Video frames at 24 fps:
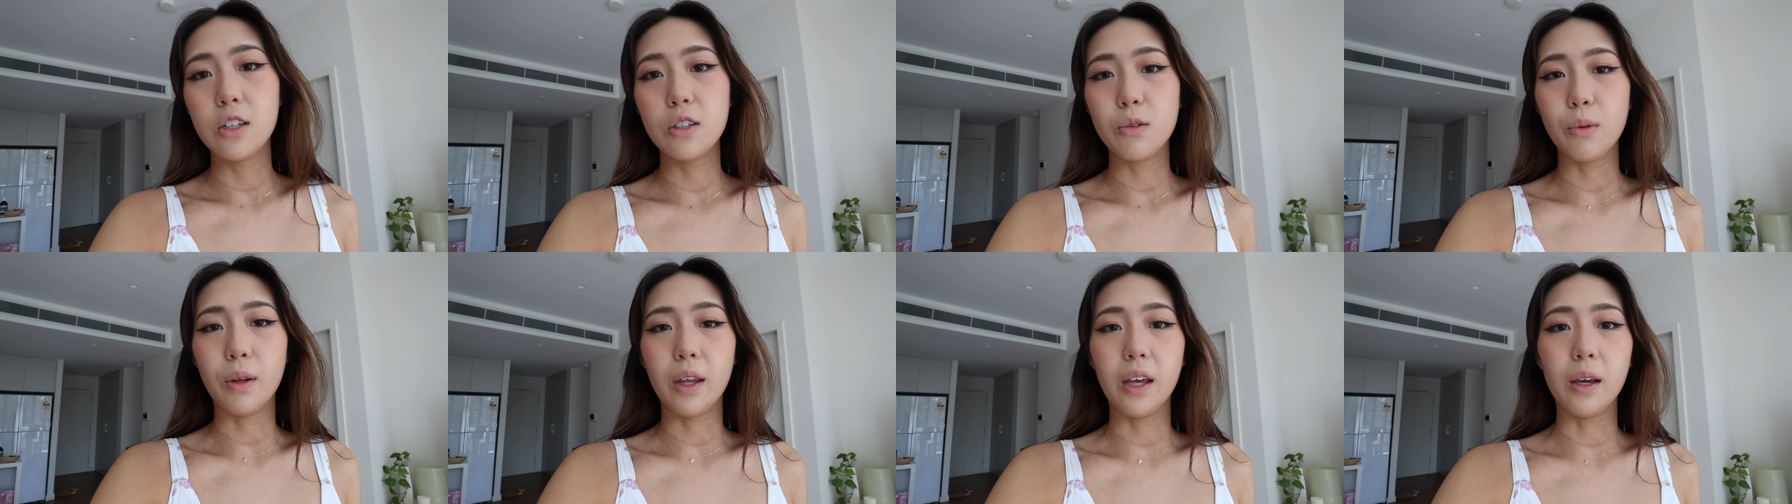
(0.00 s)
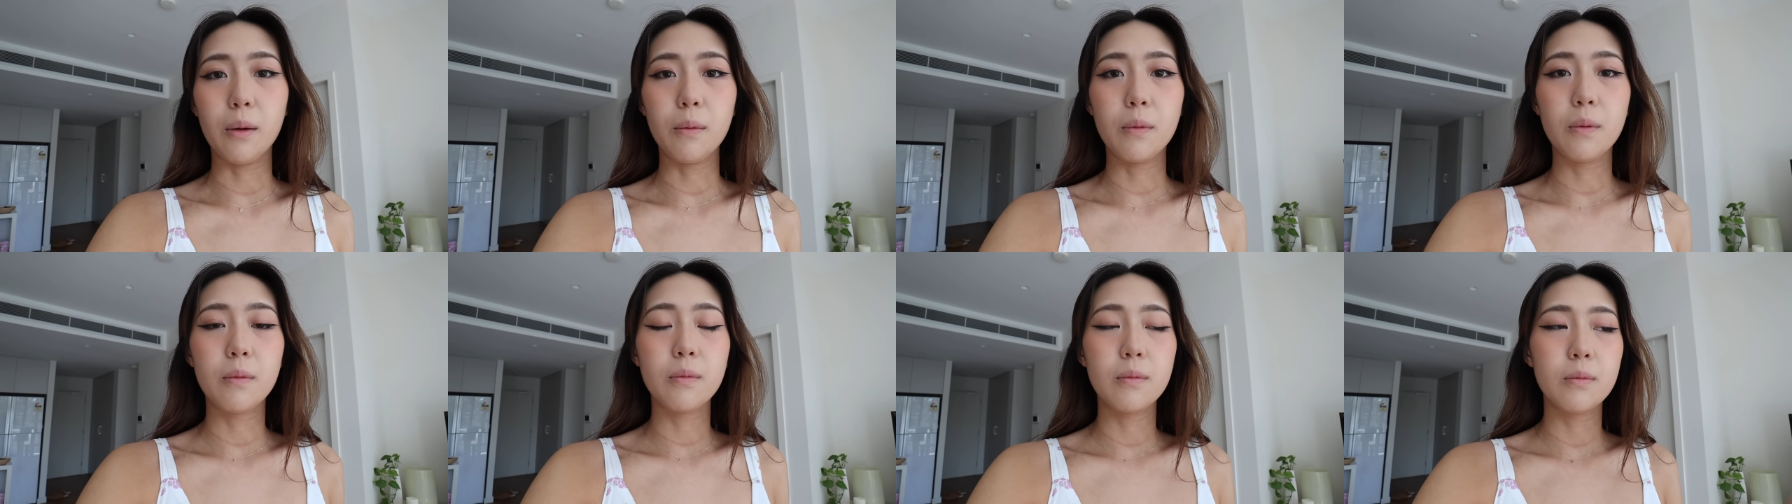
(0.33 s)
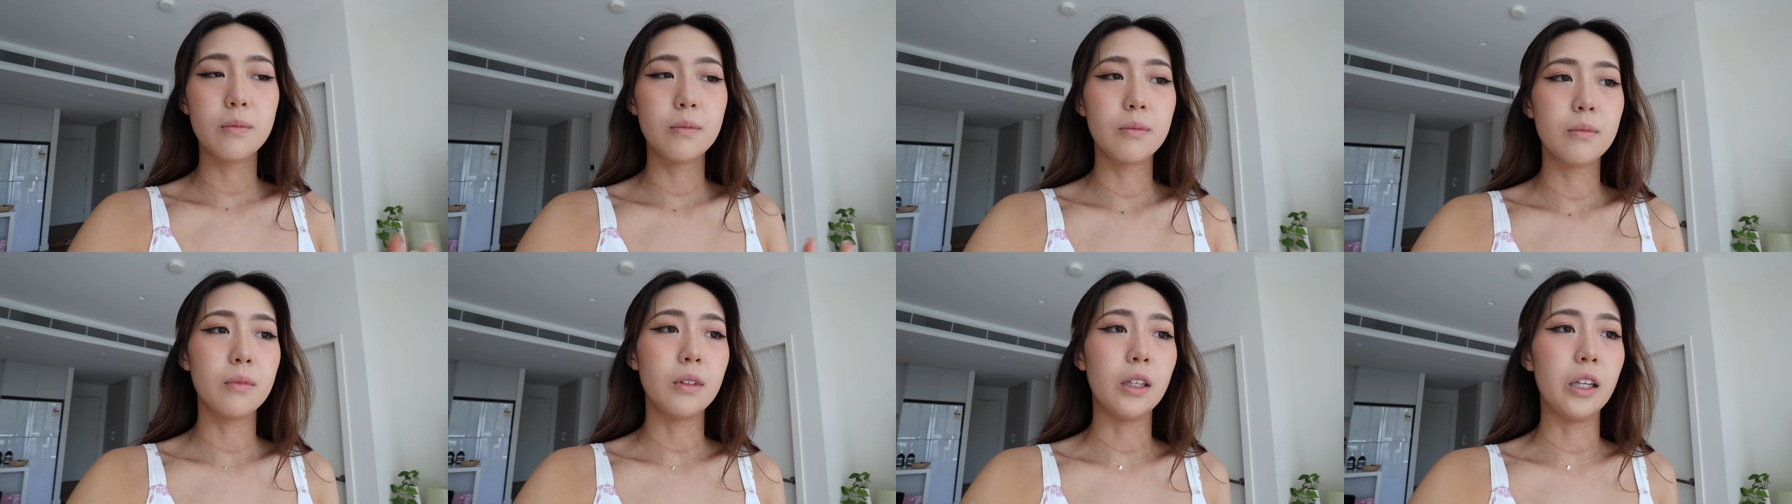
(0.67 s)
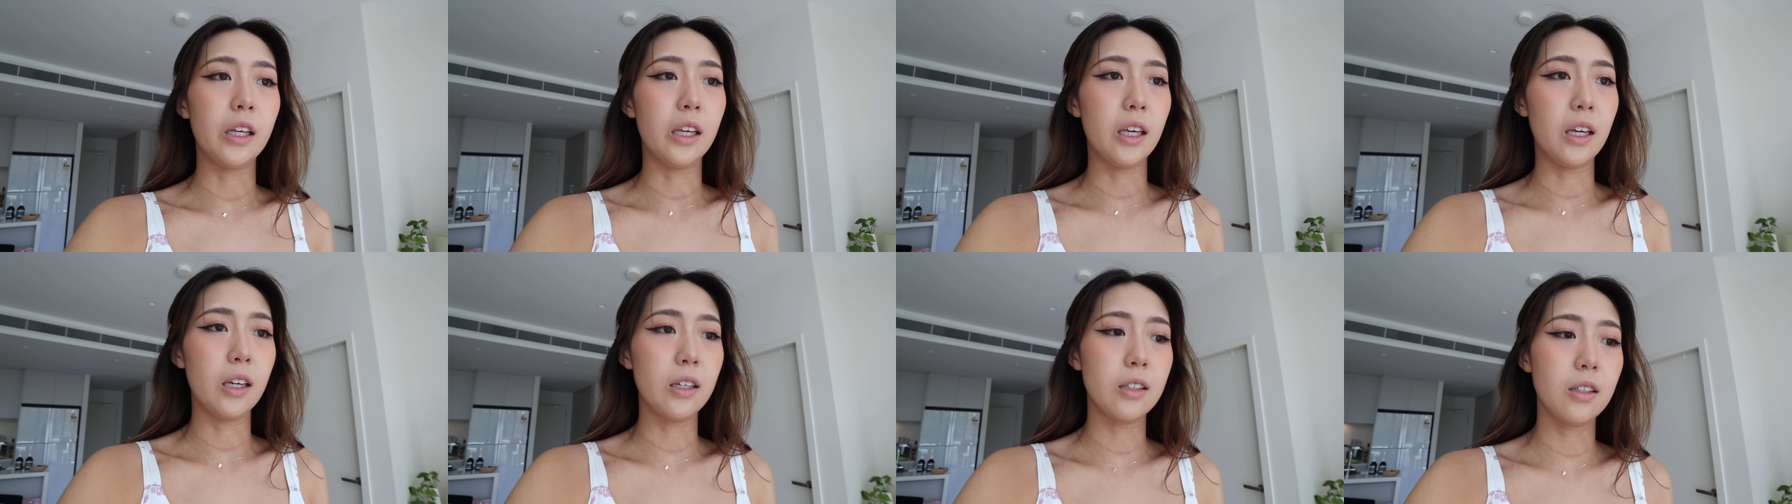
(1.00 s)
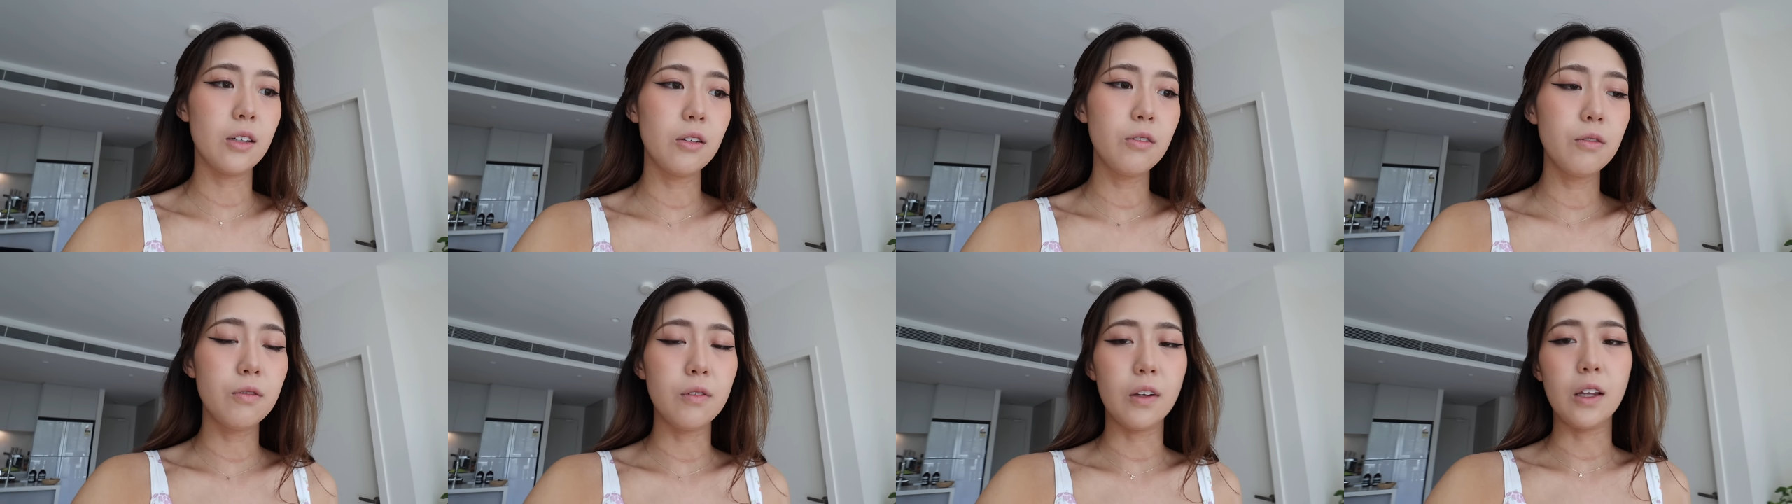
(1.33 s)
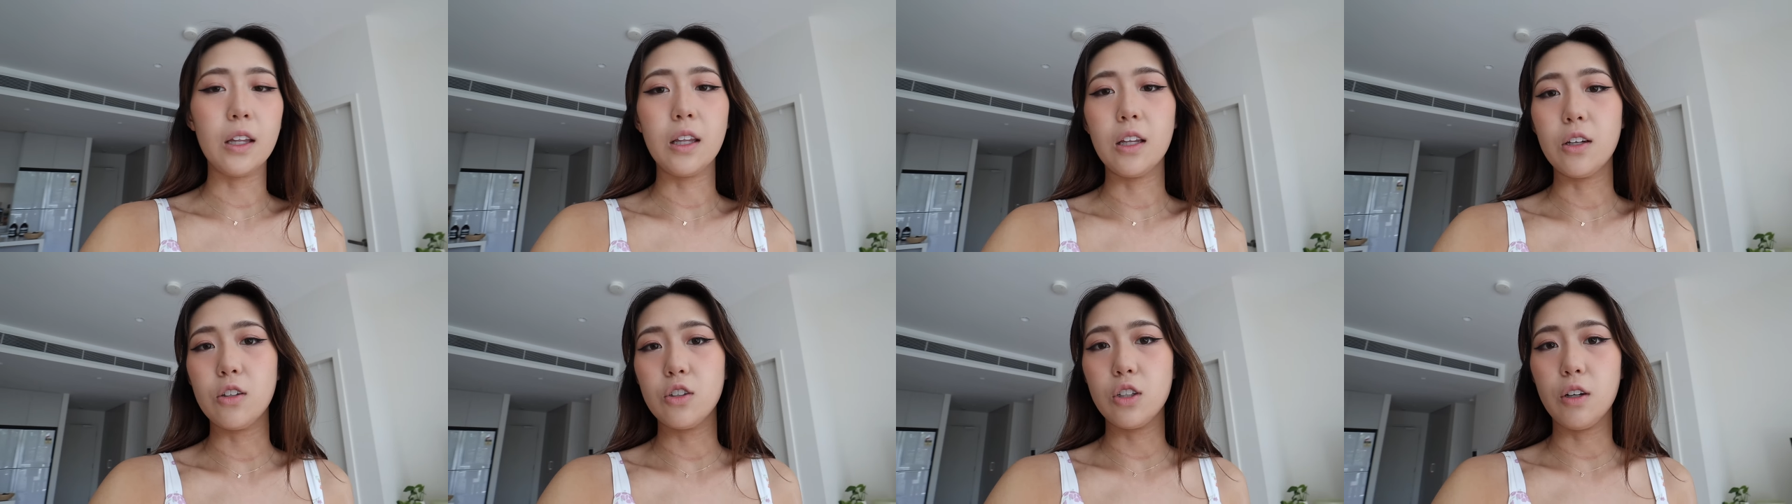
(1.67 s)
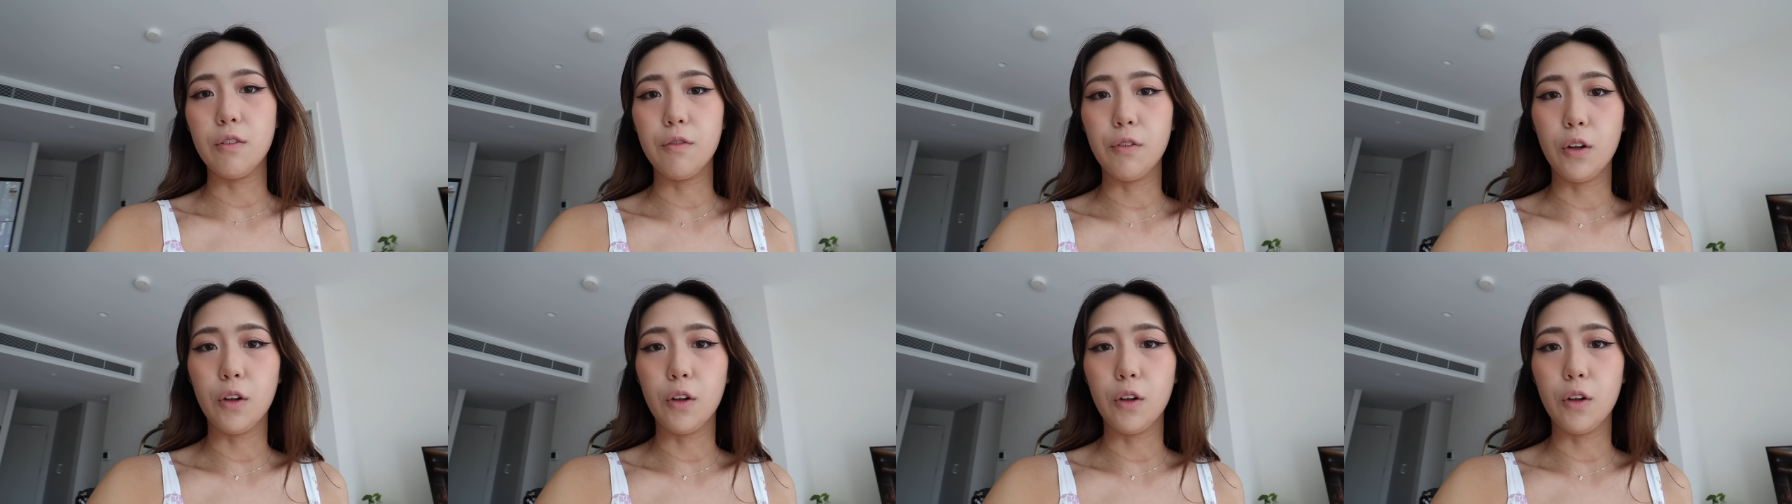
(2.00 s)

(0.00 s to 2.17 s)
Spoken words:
She's like licking herself and then she